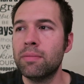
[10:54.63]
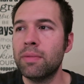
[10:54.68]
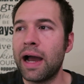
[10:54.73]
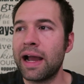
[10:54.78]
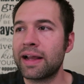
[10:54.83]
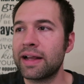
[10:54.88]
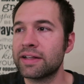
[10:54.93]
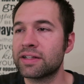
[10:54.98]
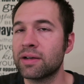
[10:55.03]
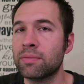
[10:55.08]

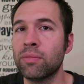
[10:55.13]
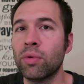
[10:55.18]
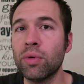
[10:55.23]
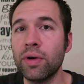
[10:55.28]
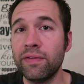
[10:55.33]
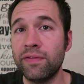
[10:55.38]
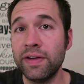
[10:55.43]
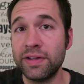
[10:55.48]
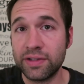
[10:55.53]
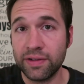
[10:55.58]
I guess a
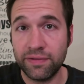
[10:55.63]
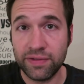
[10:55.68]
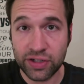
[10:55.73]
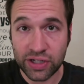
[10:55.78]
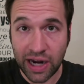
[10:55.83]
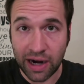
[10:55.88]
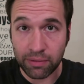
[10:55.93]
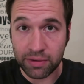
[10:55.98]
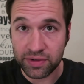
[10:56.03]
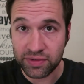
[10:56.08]
more offensive
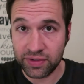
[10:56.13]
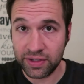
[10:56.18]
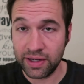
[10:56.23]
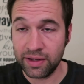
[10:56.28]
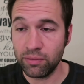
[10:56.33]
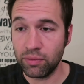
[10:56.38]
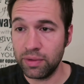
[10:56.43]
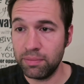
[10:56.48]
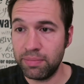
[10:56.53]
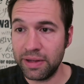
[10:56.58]
shower
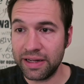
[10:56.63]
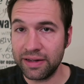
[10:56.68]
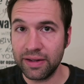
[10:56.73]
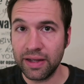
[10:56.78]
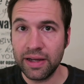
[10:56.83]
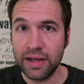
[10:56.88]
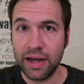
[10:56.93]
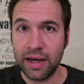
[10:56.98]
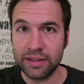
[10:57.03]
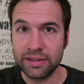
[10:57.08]
scene would
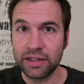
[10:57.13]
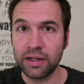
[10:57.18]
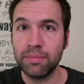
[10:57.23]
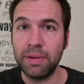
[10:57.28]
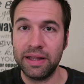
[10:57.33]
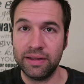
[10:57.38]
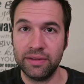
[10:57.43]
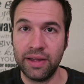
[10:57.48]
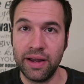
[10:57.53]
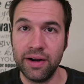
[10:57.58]
be a little
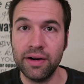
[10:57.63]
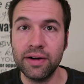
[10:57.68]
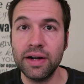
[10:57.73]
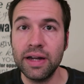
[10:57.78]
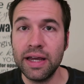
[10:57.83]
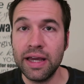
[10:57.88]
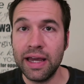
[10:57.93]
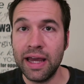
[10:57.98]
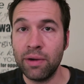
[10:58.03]
bit later,